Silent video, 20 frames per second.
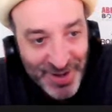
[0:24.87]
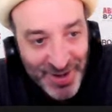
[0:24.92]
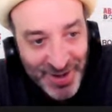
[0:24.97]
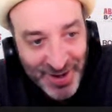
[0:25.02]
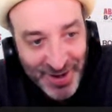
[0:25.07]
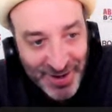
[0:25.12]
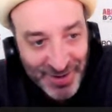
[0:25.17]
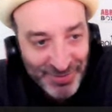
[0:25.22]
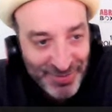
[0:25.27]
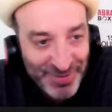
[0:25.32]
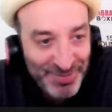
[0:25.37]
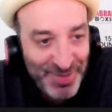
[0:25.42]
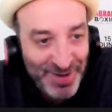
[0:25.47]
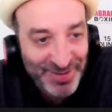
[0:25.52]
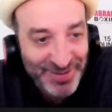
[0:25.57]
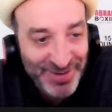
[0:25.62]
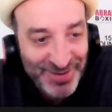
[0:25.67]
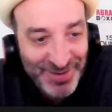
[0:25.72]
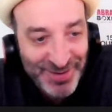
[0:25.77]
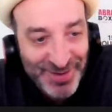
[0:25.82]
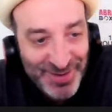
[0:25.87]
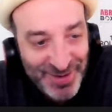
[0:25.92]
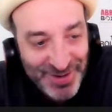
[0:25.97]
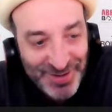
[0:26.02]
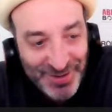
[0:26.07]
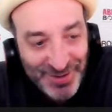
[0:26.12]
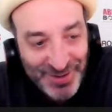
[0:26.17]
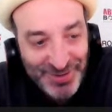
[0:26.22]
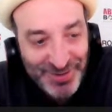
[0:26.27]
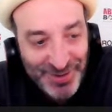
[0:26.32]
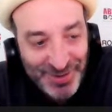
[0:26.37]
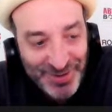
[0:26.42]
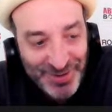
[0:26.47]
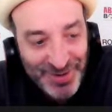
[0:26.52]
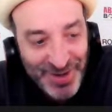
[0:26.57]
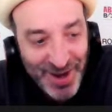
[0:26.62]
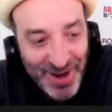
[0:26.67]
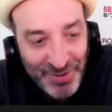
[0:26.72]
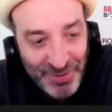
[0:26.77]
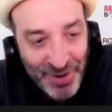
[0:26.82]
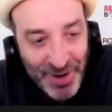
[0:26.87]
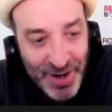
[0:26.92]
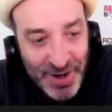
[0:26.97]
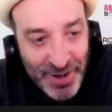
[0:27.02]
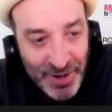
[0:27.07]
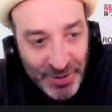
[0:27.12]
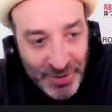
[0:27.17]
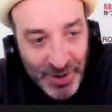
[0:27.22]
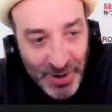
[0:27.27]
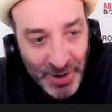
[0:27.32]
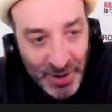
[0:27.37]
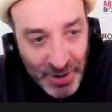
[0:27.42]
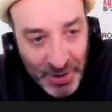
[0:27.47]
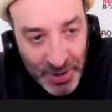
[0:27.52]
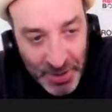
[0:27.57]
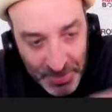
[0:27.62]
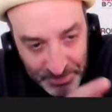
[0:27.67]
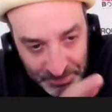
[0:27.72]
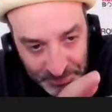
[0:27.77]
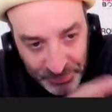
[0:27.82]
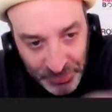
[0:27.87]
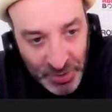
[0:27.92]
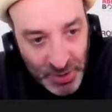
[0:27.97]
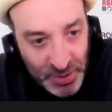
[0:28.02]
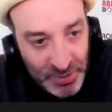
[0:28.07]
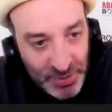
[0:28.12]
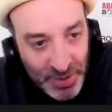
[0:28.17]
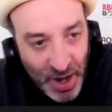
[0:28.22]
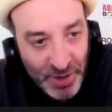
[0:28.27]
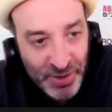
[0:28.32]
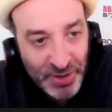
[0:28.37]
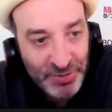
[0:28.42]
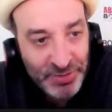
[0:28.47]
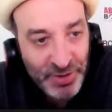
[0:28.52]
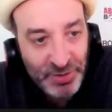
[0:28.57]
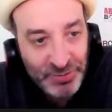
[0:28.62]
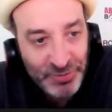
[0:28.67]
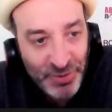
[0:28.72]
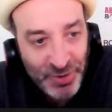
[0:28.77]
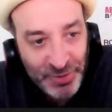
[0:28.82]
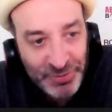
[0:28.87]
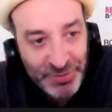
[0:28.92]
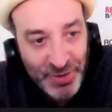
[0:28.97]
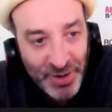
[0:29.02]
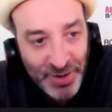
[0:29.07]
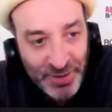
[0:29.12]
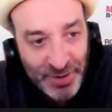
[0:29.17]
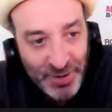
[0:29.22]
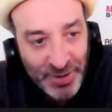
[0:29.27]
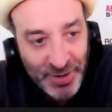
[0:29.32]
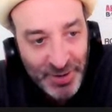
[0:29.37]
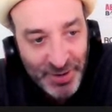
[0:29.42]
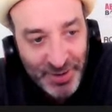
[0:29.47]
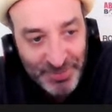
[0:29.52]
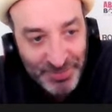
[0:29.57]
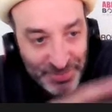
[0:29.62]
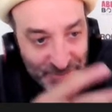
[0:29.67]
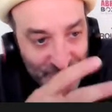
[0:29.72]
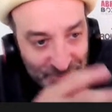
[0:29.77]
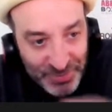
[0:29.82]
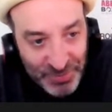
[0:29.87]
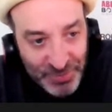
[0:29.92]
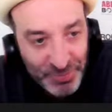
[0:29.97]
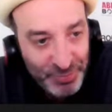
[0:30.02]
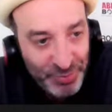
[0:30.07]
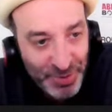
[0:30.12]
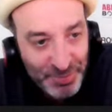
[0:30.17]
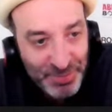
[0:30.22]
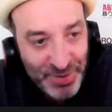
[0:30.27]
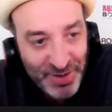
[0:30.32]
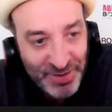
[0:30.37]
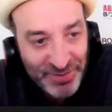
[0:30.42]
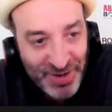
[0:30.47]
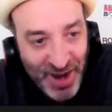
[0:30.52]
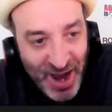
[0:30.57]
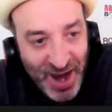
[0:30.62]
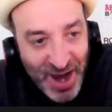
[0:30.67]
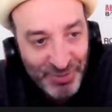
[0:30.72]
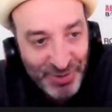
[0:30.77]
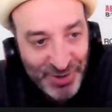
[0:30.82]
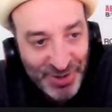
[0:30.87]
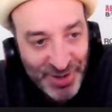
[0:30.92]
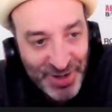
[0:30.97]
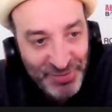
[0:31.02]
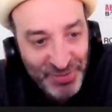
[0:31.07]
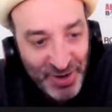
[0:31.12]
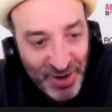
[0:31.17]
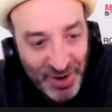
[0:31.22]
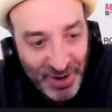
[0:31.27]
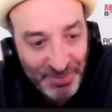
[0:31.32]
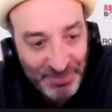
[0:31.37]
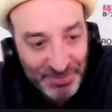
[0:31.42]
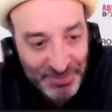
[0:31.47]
We mentioned a little Gatorade, and now that that's all done, big sigh of relief, huh?